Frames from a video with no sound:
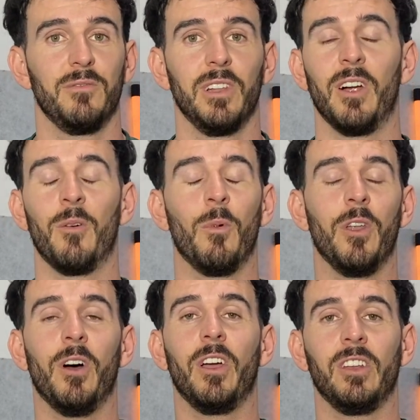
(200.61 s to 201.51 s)
Villa and
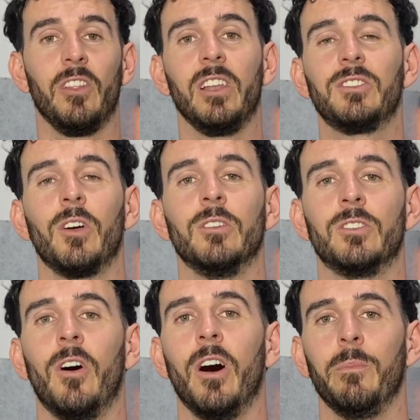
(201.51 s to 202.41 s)
whatnot, the list goes
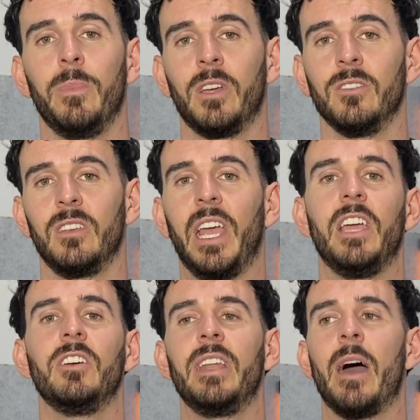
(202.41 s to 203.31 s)
on, because he
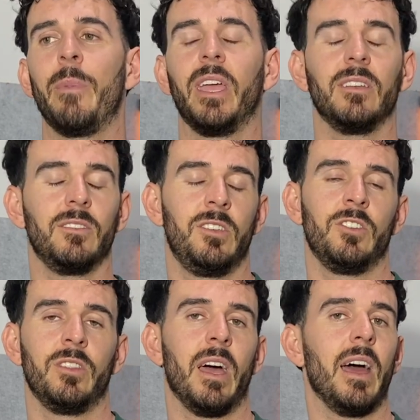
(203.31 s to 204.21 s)
could now make a
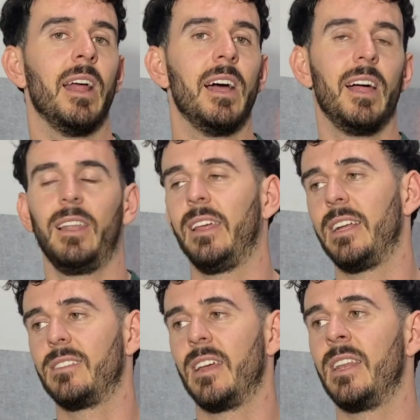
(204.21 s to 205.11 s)
decision that
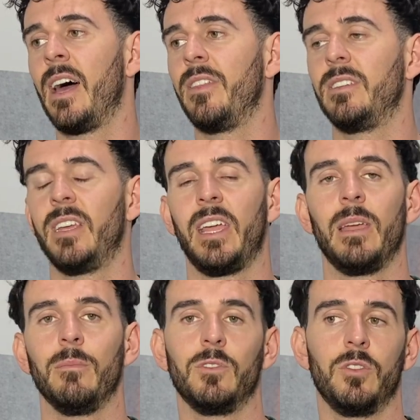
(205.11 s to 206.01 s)
leads another
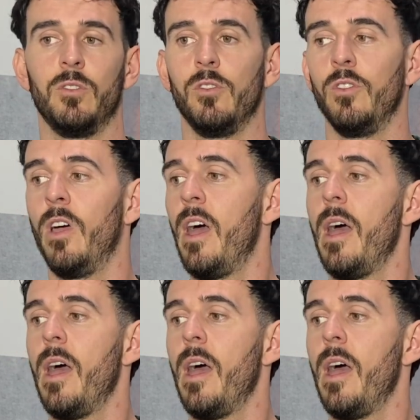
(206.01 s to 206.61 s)
team to